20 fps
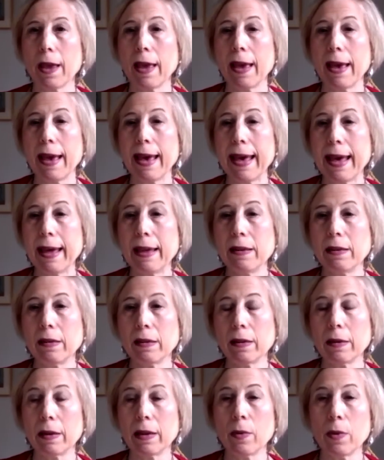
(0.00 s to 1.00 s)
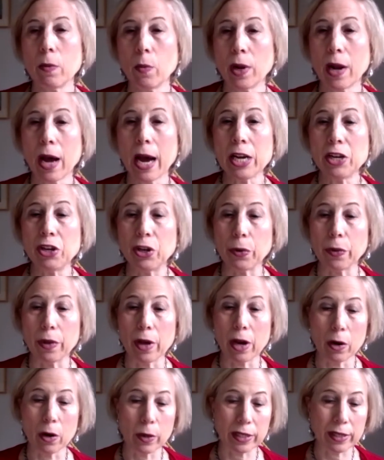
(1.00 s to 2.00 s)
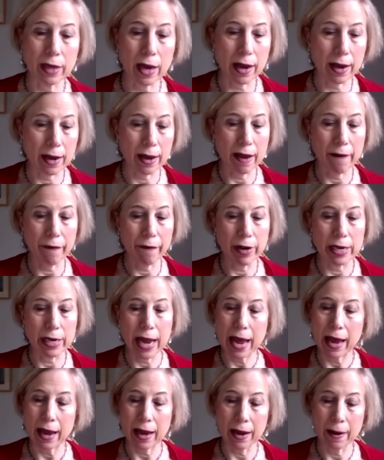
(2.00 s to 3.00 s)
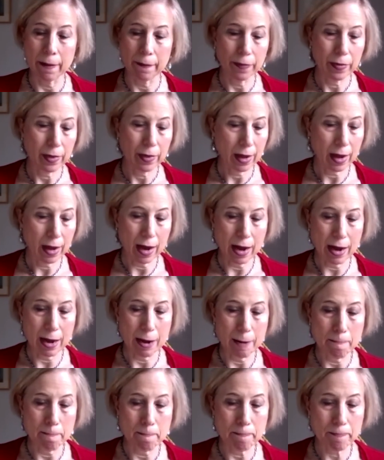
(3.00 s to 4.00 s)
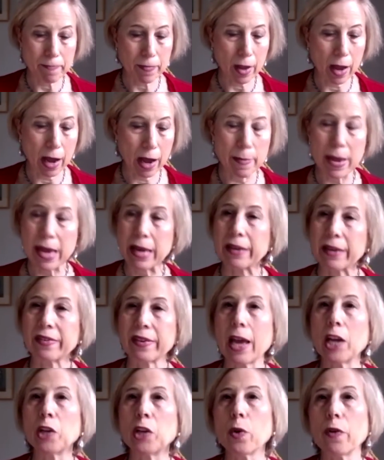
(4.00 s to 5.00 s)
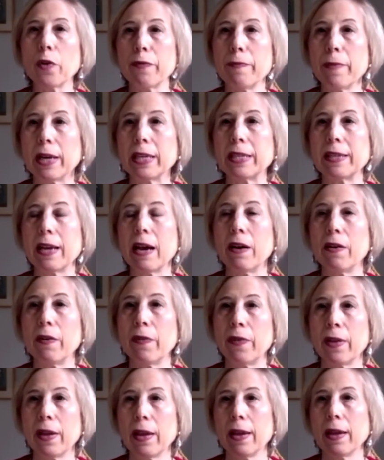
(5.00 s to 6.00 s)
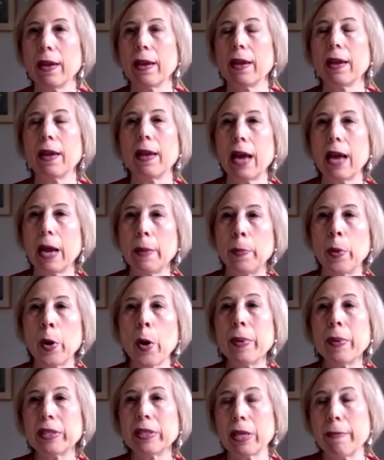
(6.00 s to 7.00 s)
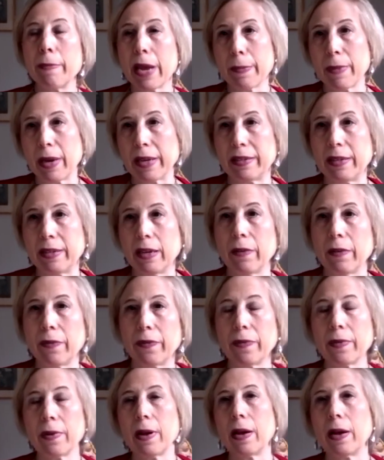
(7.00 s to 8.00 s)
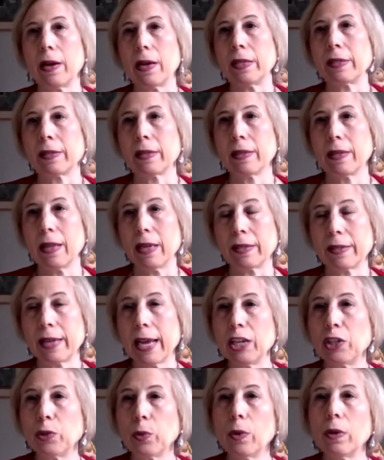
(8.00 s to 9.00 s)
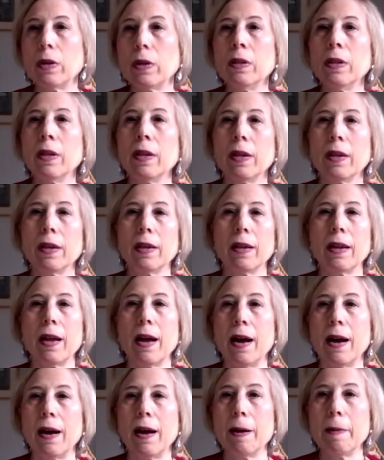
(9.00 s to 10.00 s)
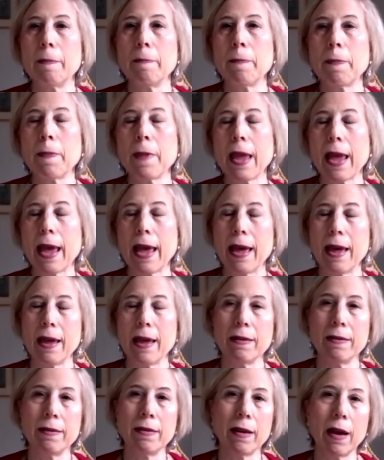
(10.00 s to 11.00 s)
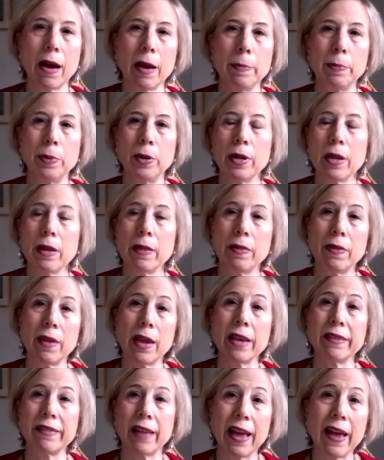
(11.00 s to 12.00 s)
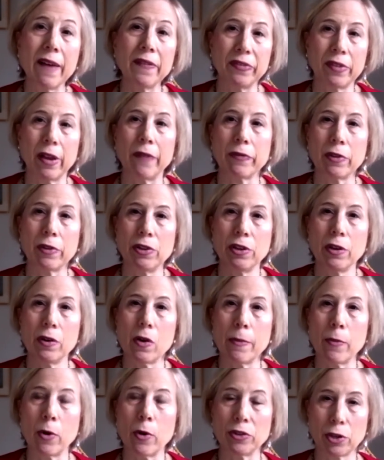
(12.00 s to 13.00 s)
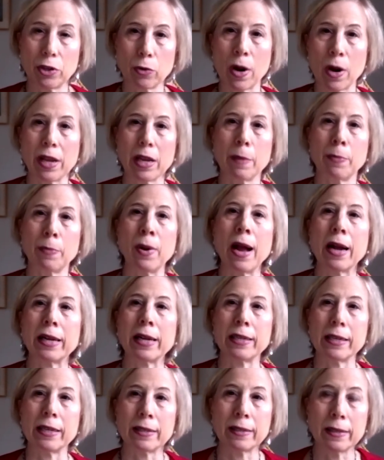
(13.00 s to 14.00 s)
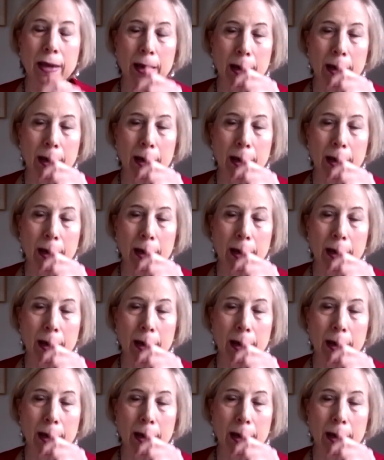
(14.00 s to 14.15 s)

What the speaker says: And what I do though is every day, I make a schedule for myself. I purposely make myself a schedule, and I put in things. I have stuff to do. I'm also running a practice,